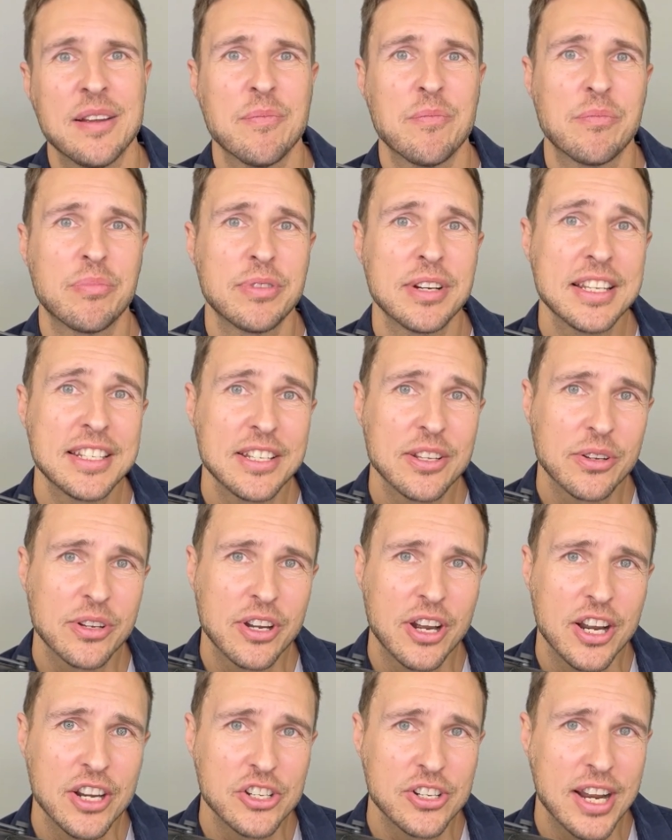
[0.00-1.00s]
Presale
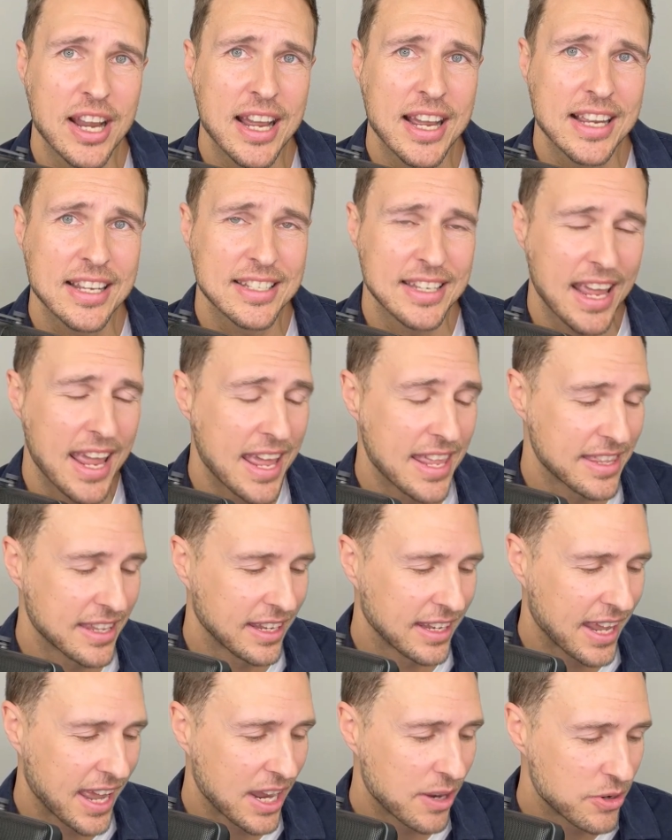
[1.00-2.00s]
contracts and the
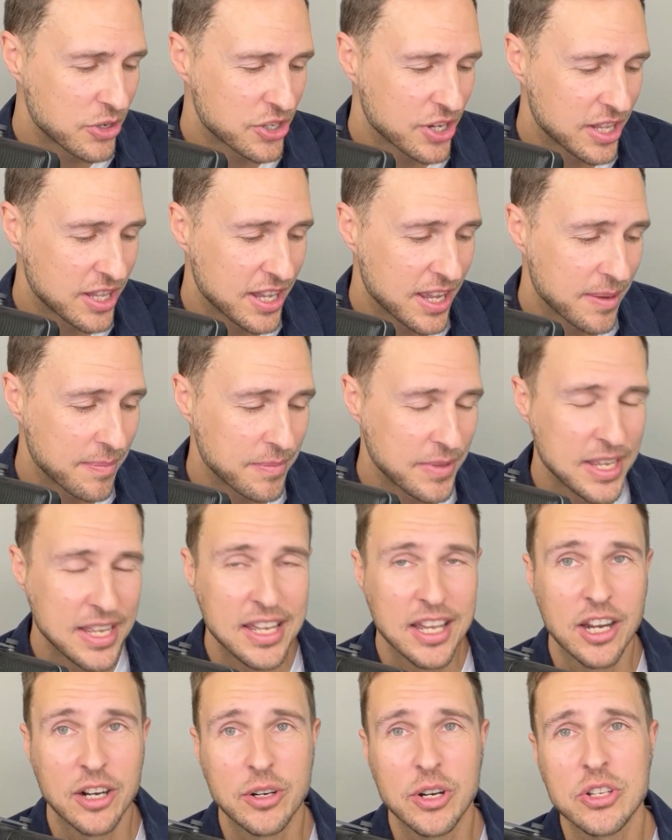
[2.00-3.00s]
language in them
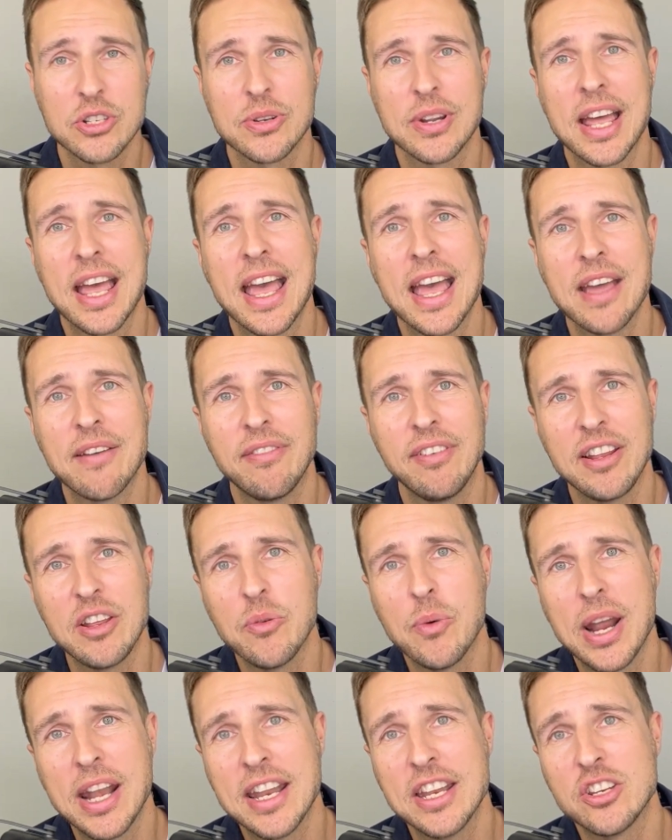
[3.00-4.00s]
are also heavily
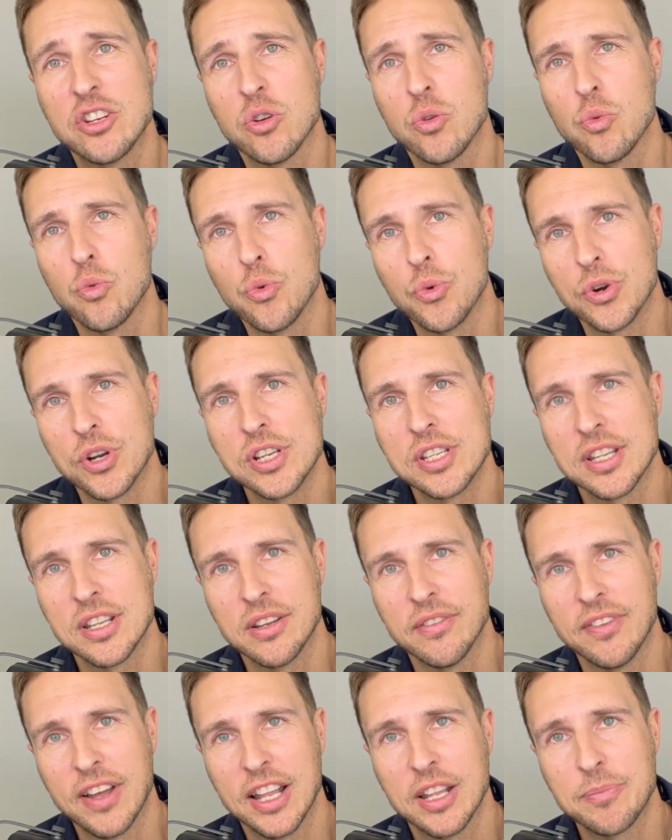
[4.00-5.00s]
weighted towards the
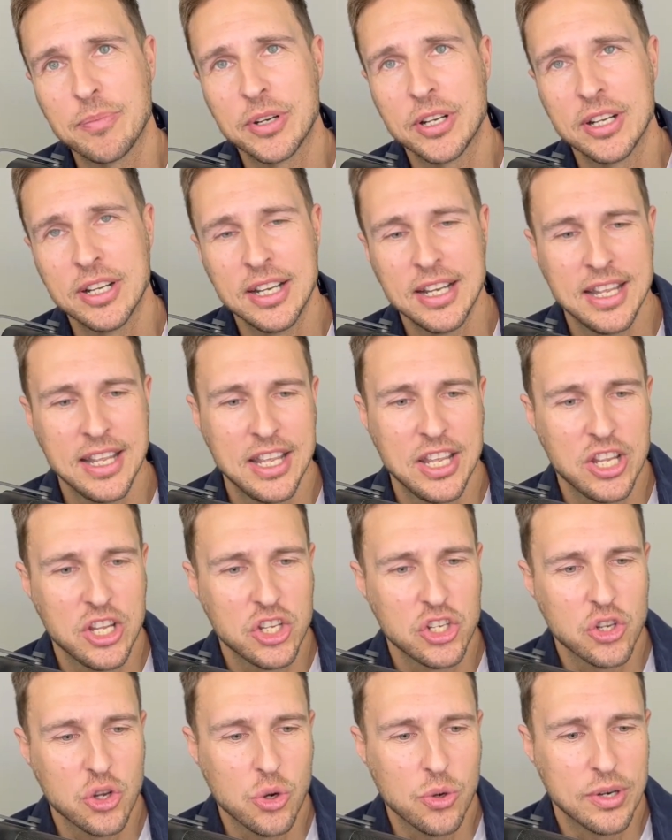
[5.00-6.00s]
developer.
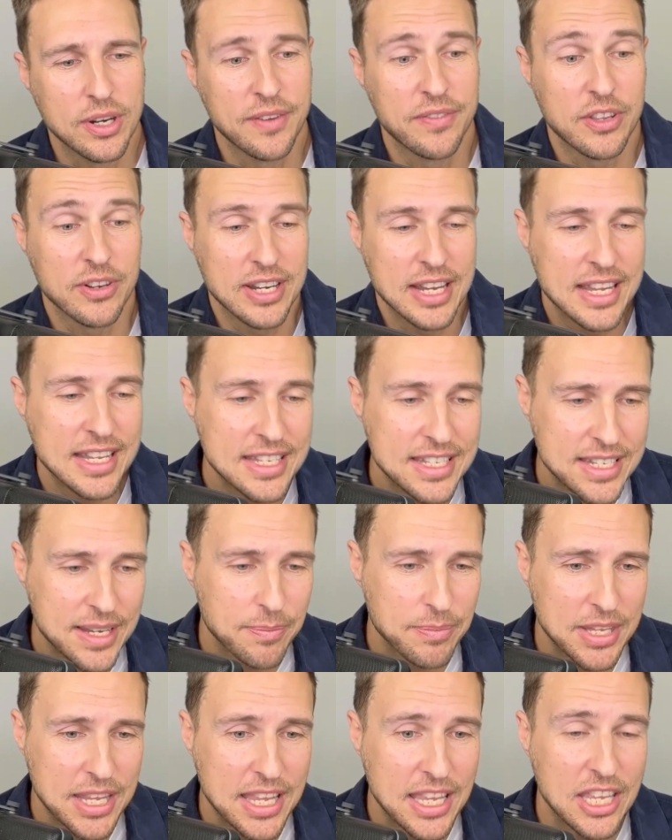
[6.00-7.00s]
So if there is
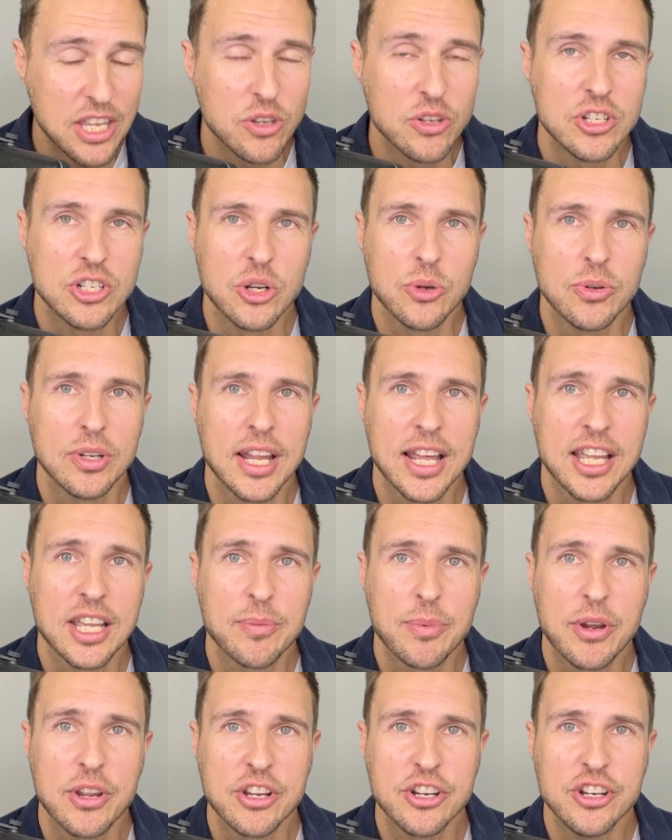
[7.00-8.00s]
something you don't like
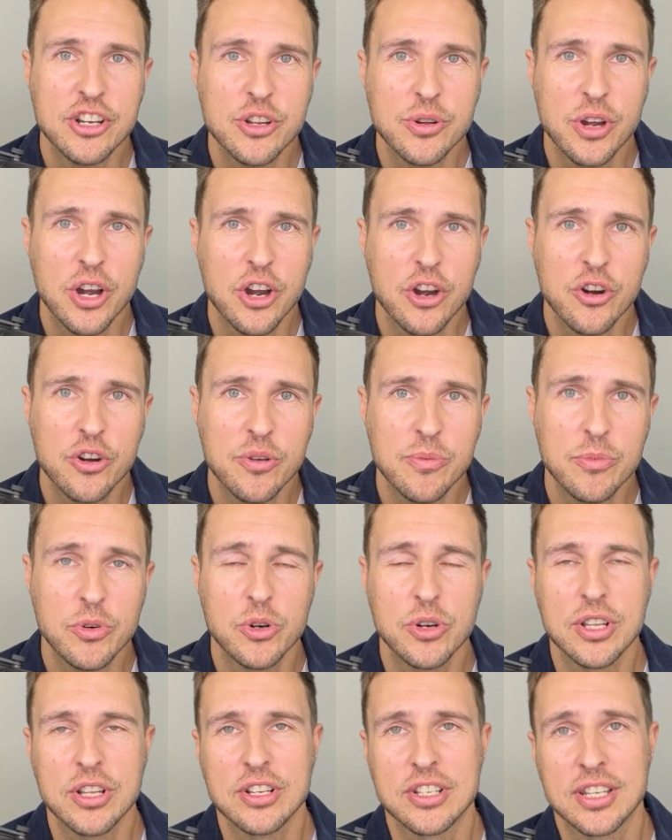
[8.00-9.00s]
about your new home
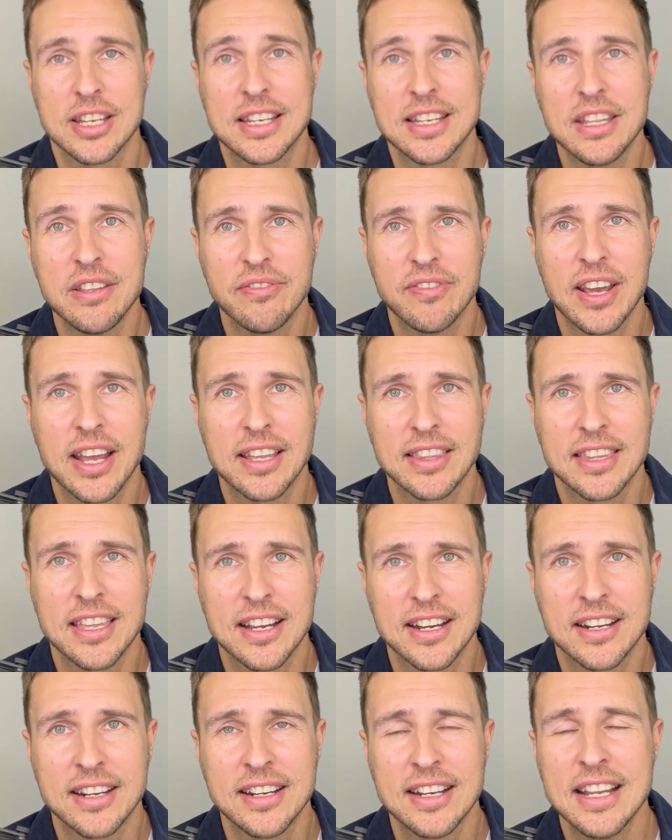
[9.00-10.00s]
or there's a defect
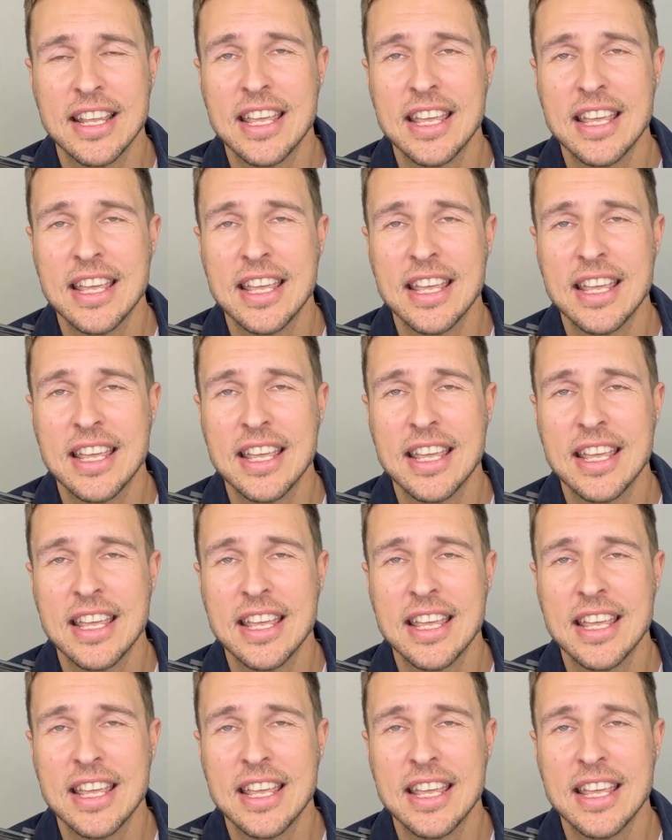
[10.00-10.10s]
there,